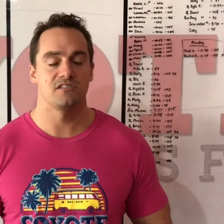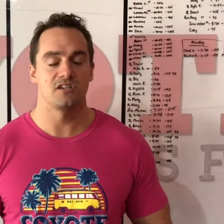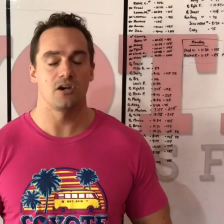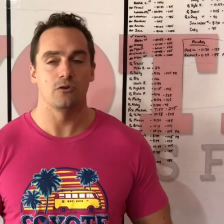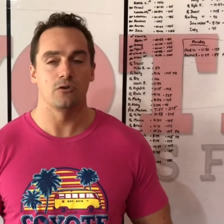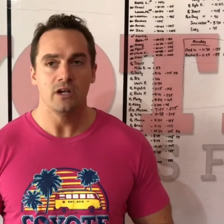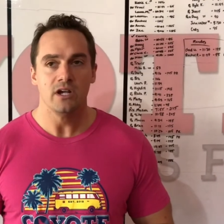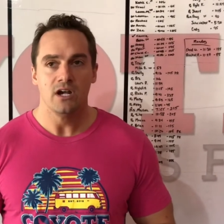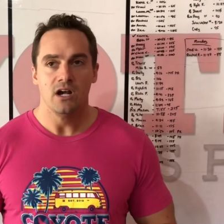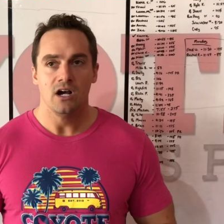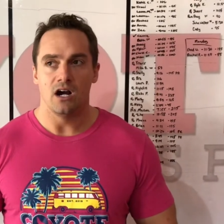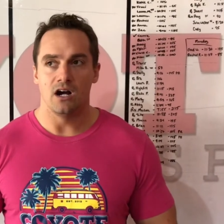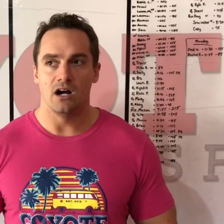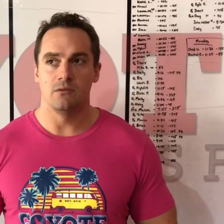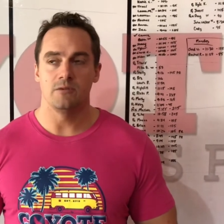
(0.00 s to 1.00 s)
So
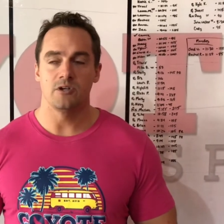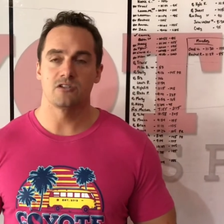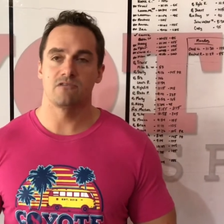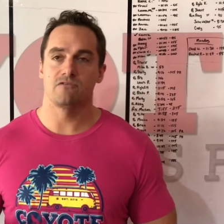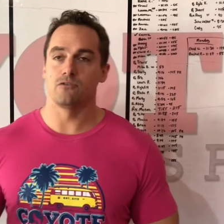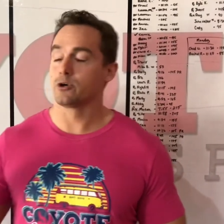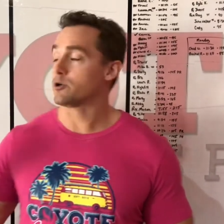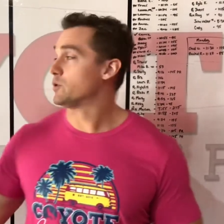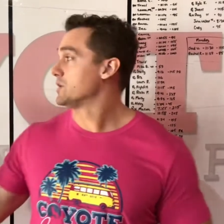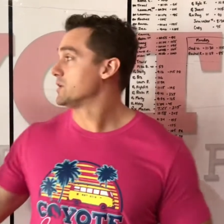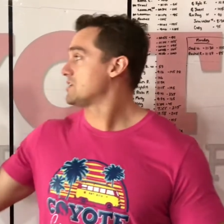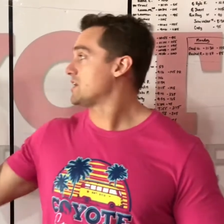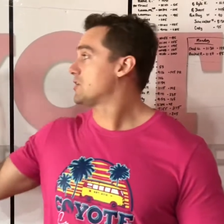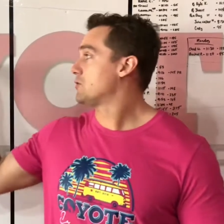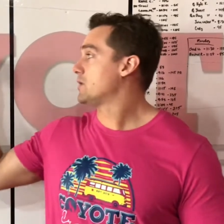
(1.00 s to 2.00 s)
um, those are four quick
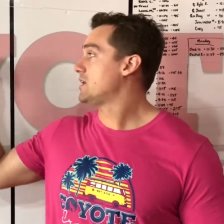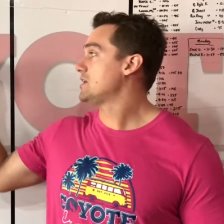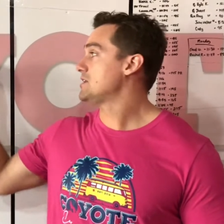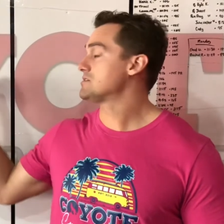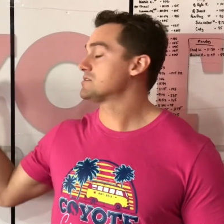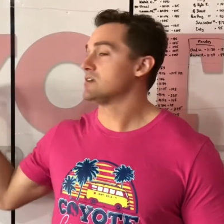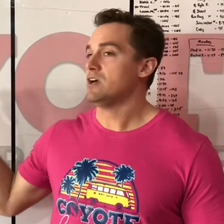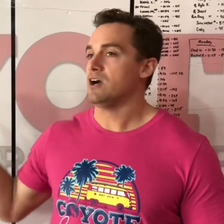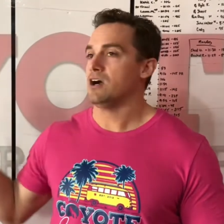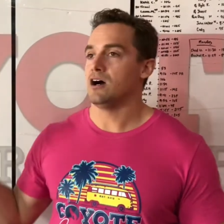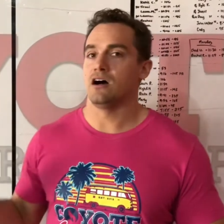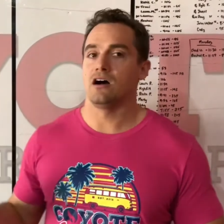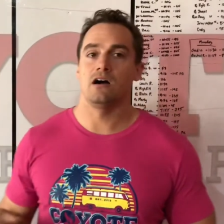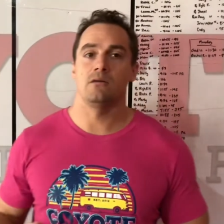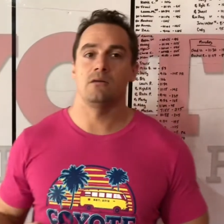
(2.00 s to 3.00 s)
takeaways.
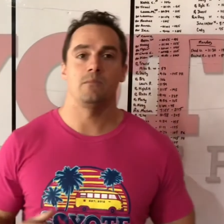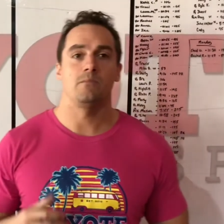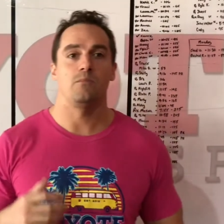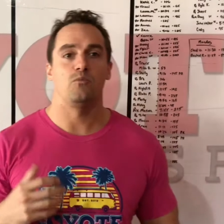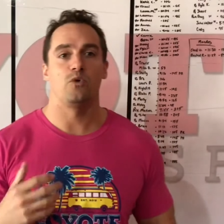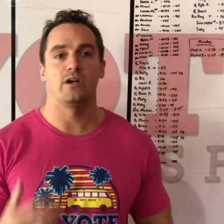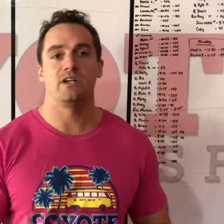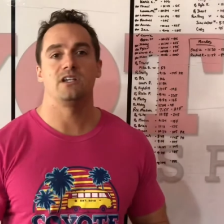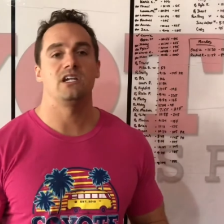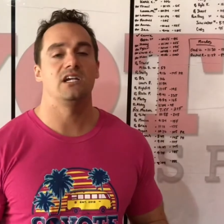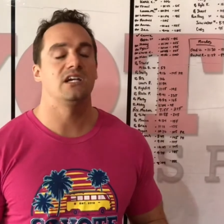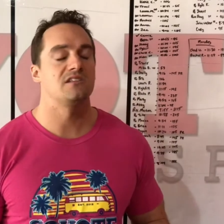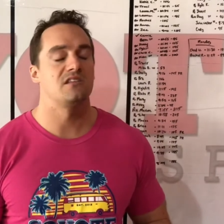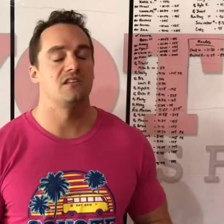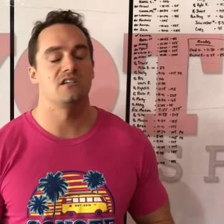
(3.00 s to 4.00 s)
Um, want to
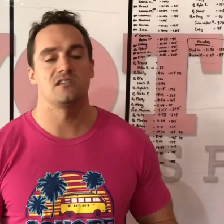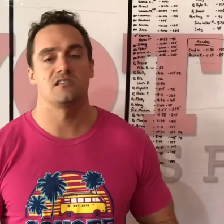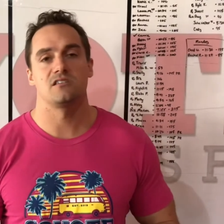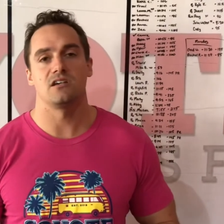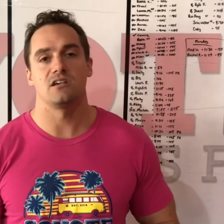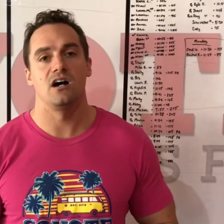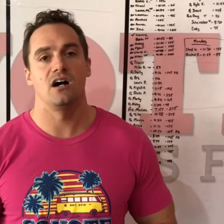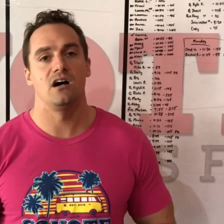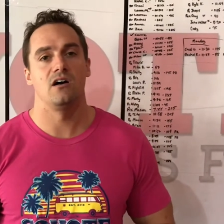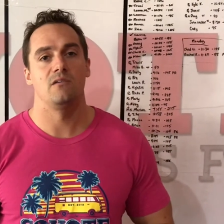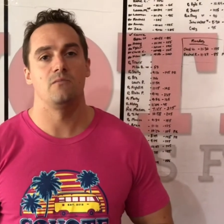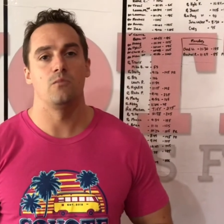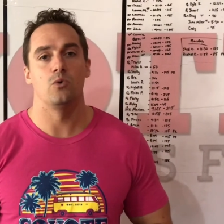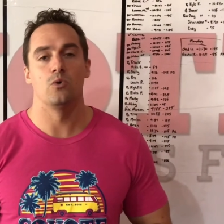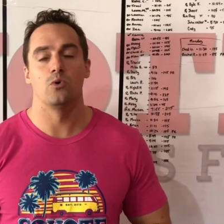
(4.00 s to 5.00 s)
dig into this
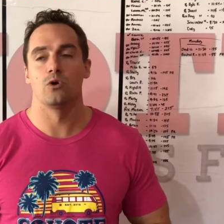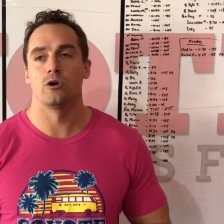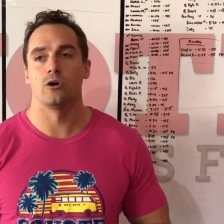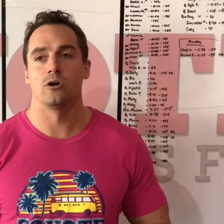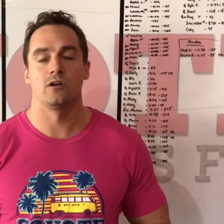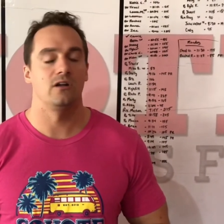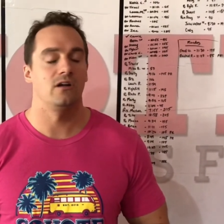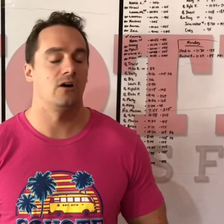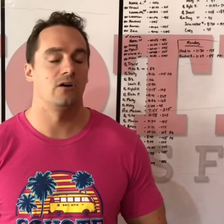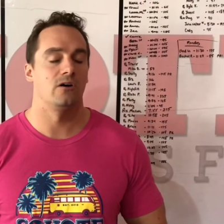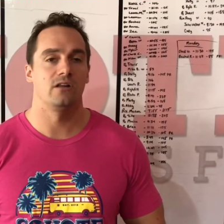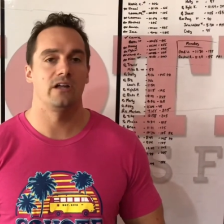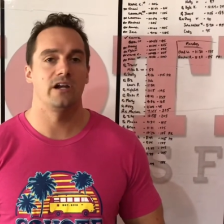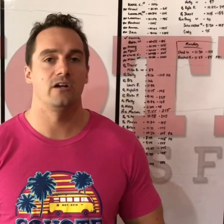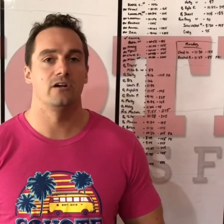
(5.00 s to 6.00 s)
uh, more on, on
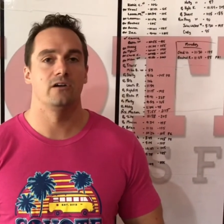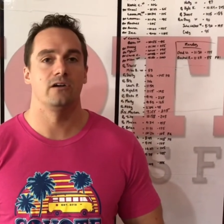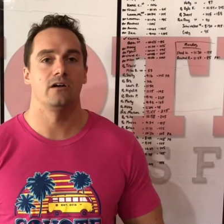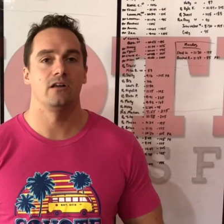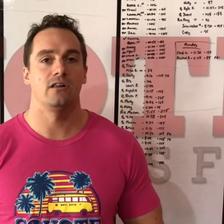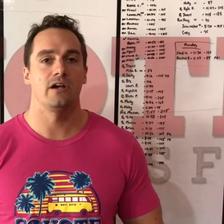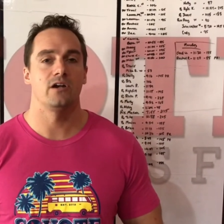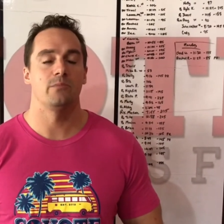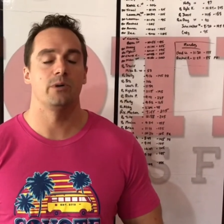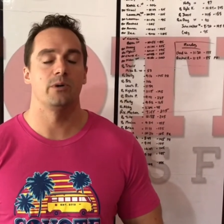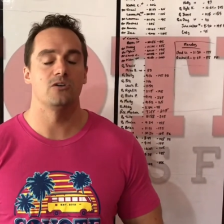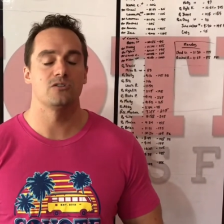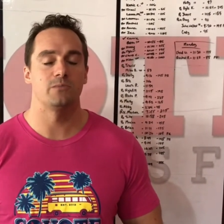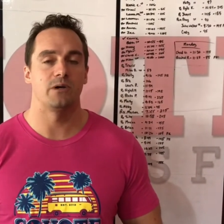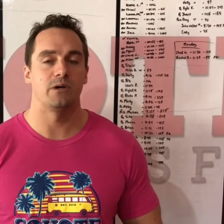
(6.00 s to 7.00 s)
a later later
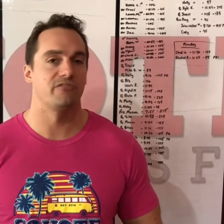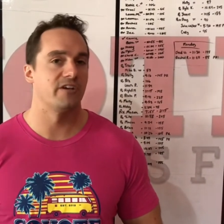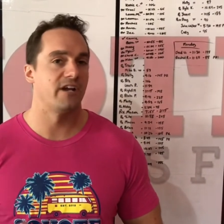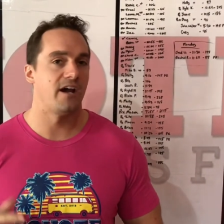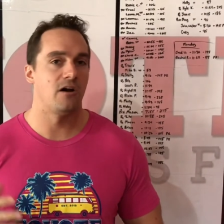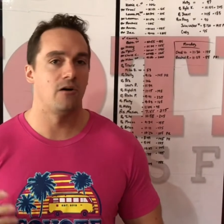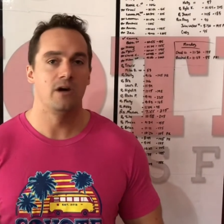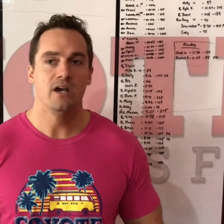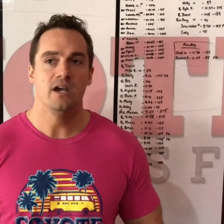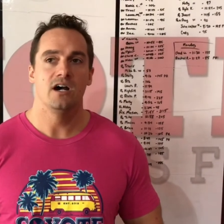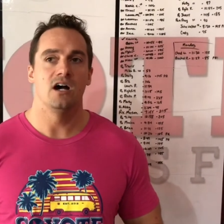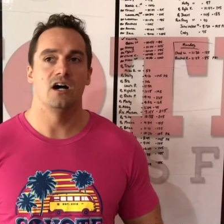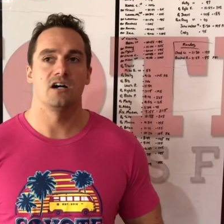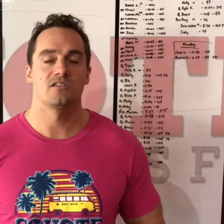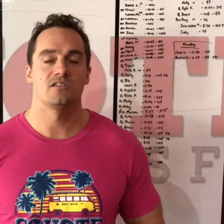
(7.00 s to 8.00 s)
post, but for now,
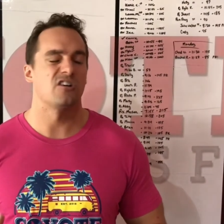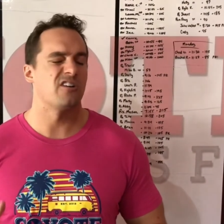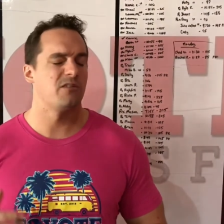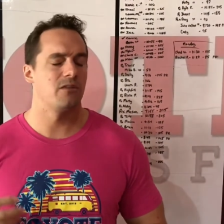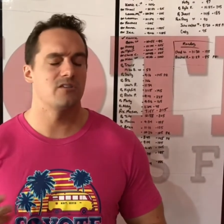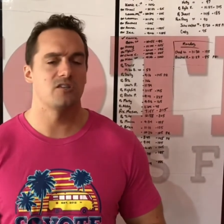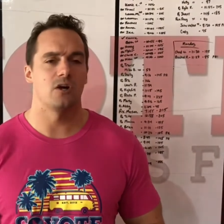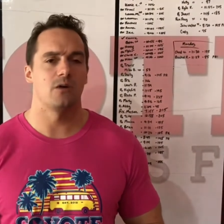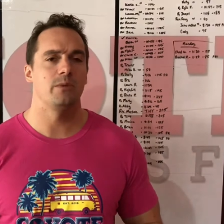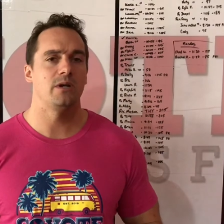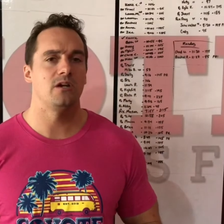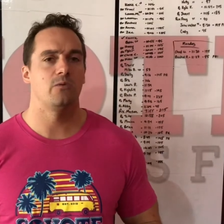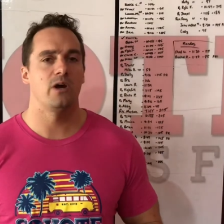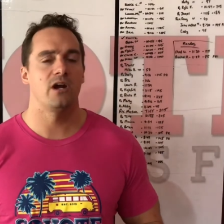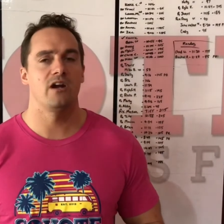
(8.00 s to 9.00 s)
uh, start start
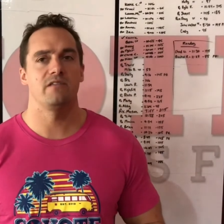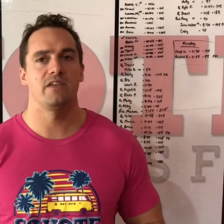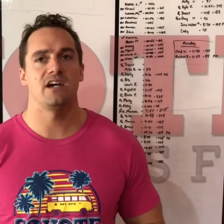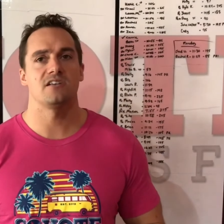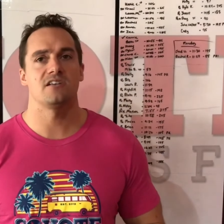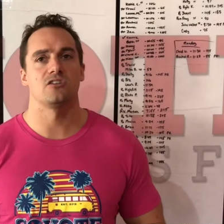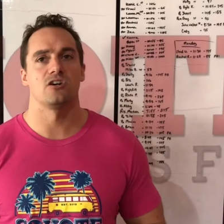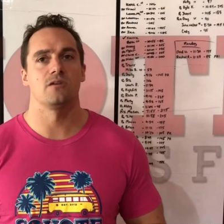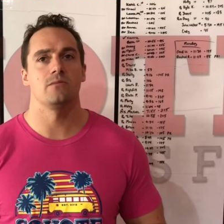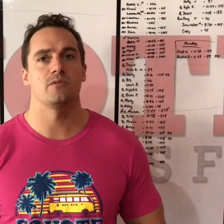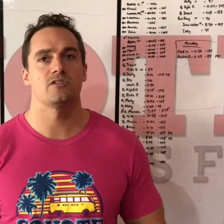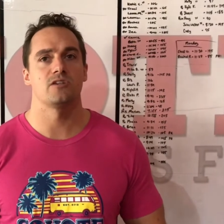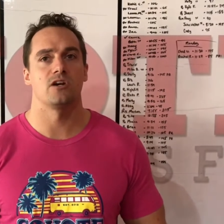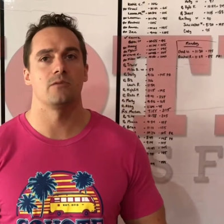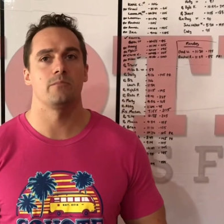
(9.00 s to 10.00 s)
being aware of that. Start
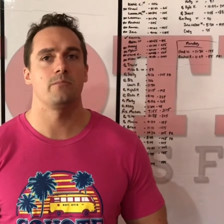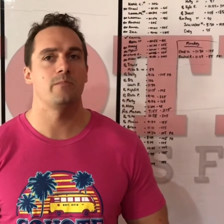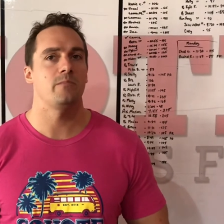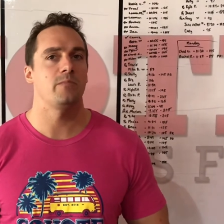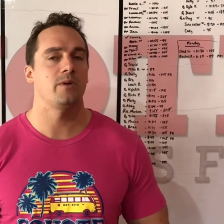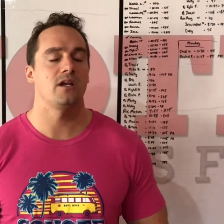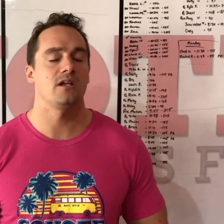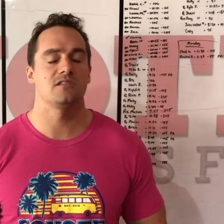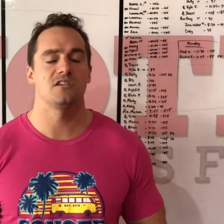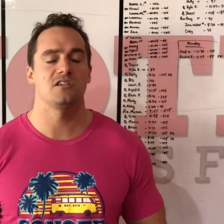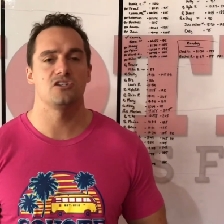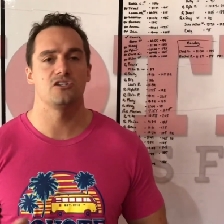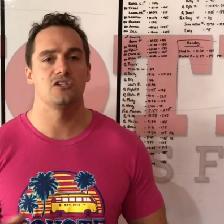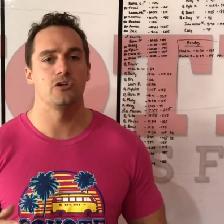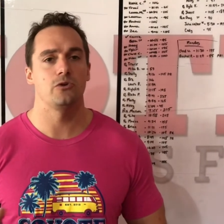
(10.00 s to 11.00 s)
start paying
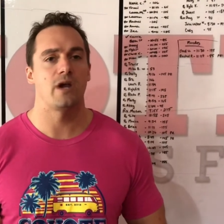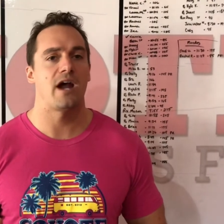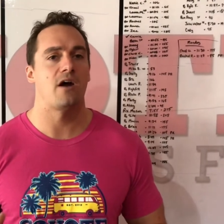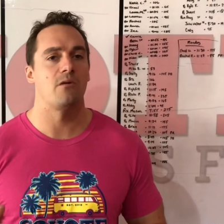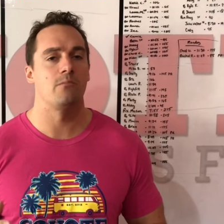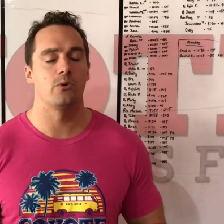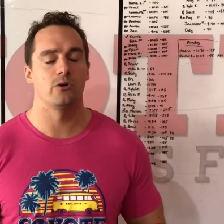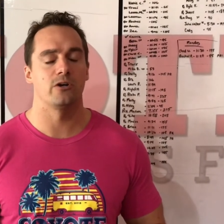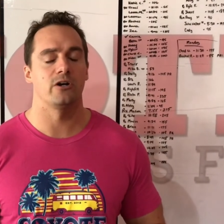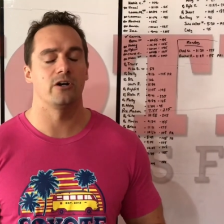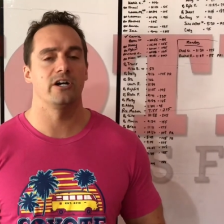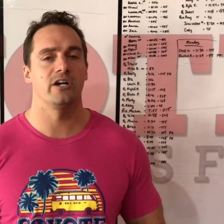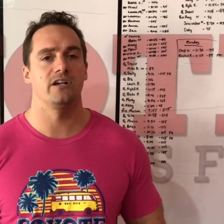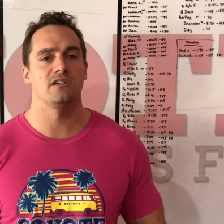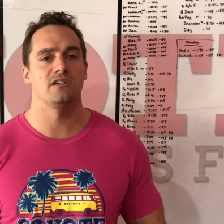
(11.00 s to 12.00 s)
attention to how important our
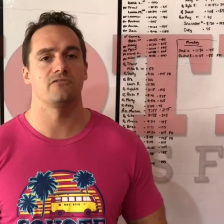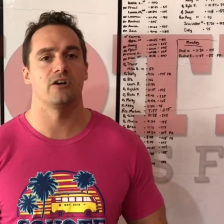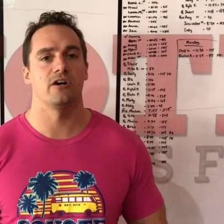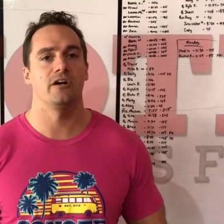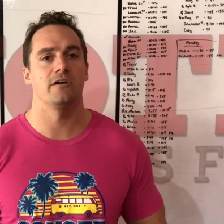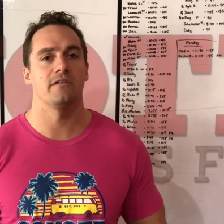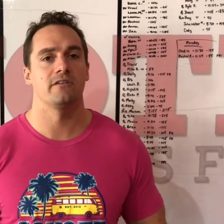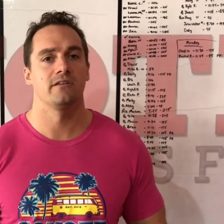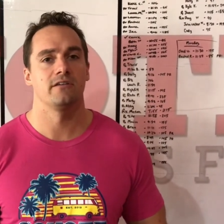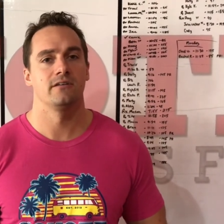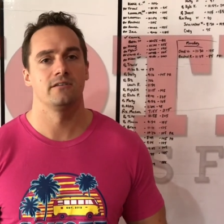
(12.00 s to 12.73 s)
gut is for our health.